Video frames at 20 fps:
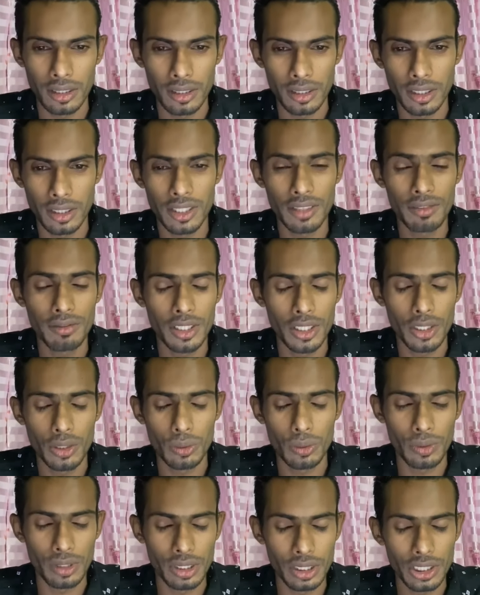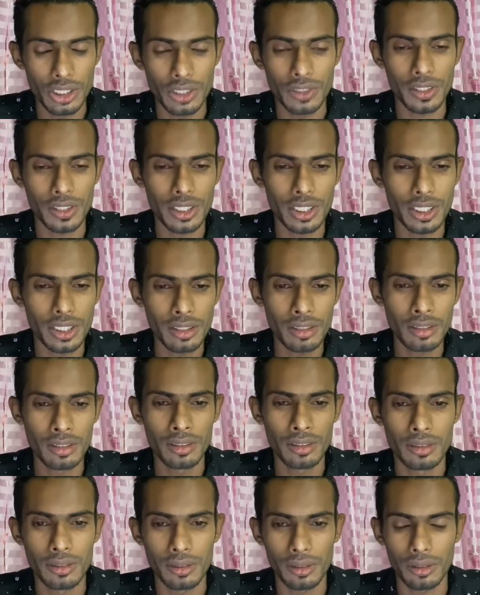giving you instruction
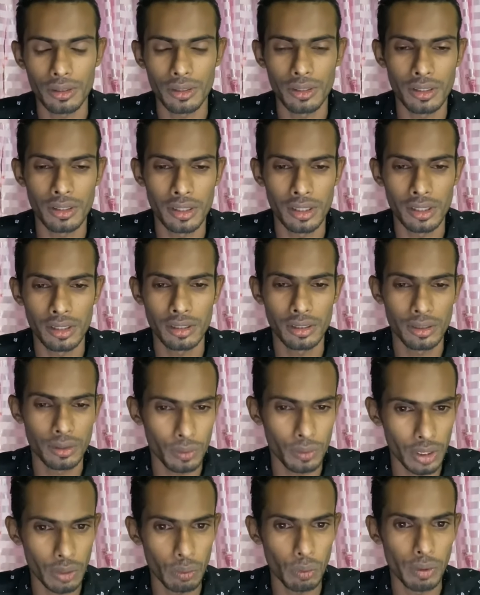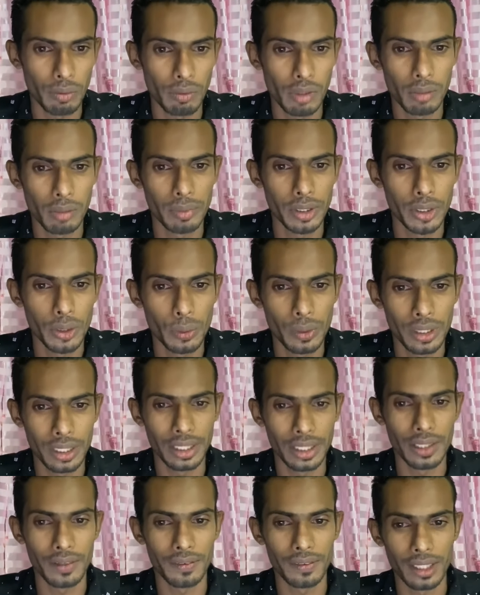on what we will be doing
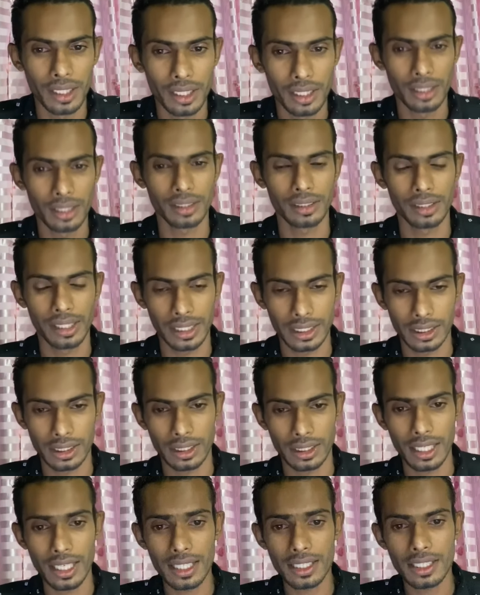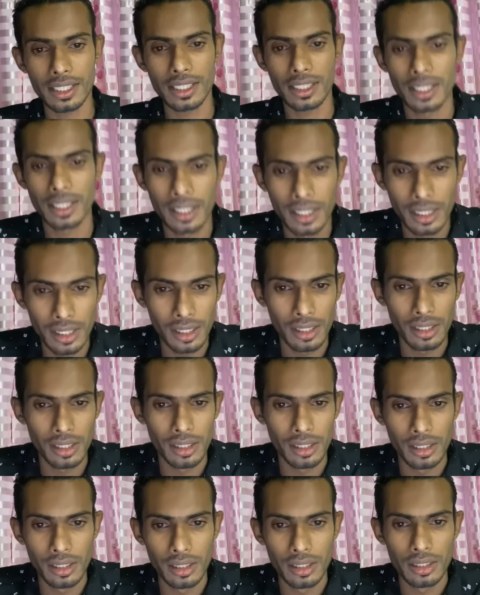in our next class.
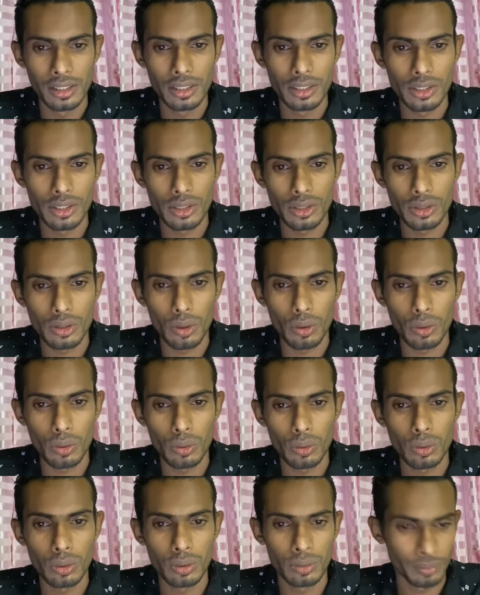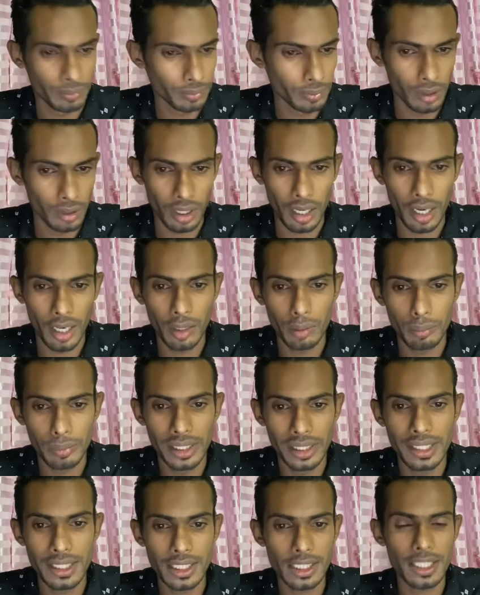So, I'll be
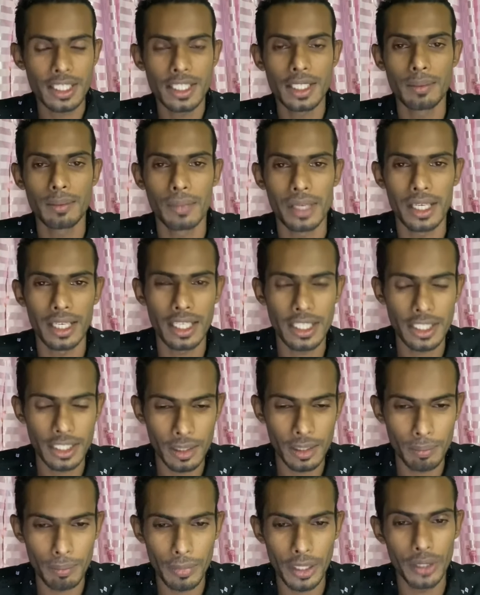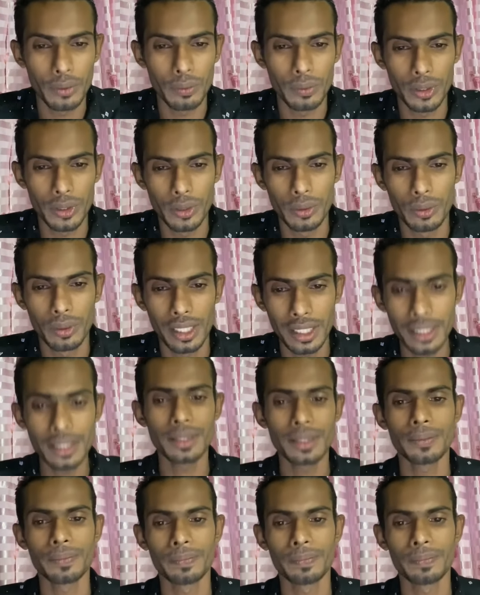discussing my lesson plan with you guys.